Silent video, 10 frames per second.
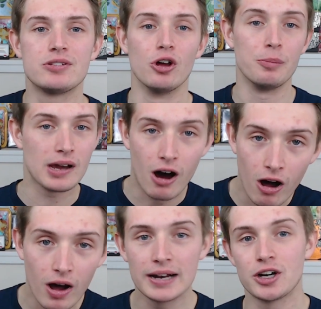it'll be
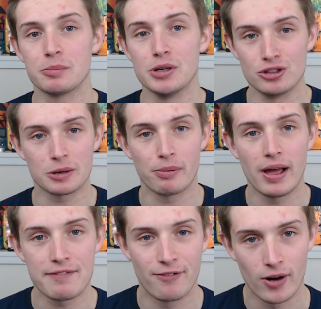all on your music
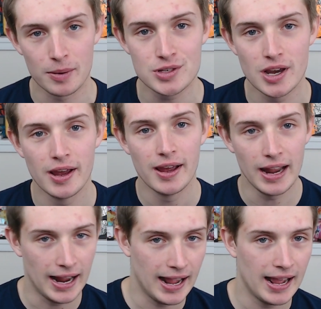platforms.
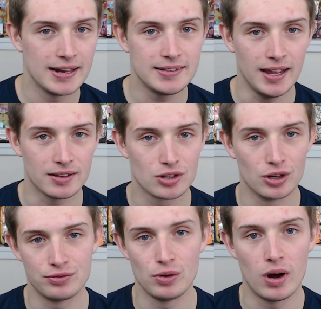And yeah, so
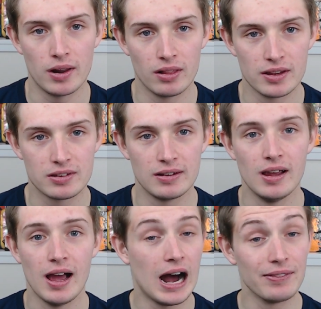if you want to listen
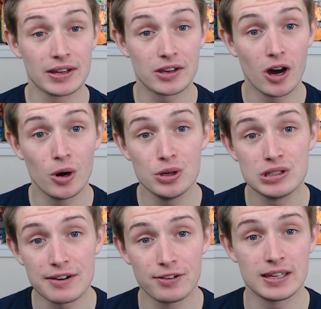on the go, you
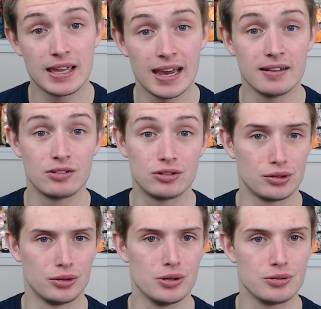definitely can
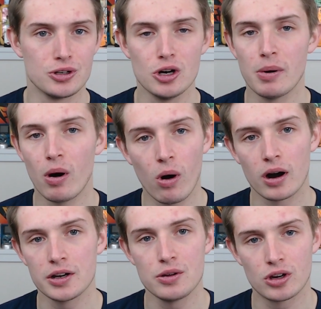through YouTube,
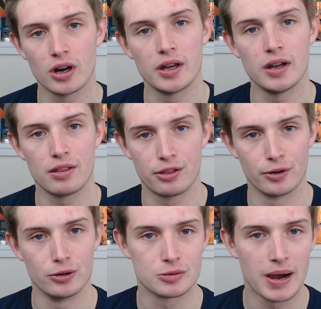or you could
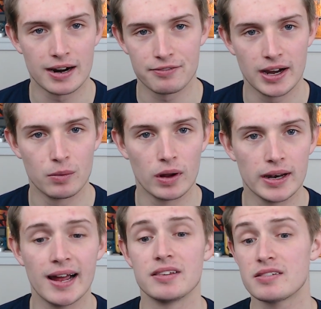through Spotify and
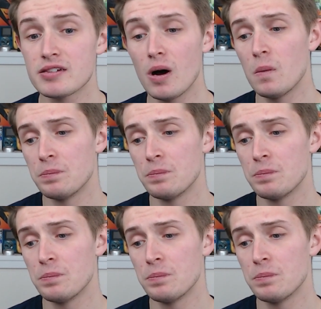whatnot. So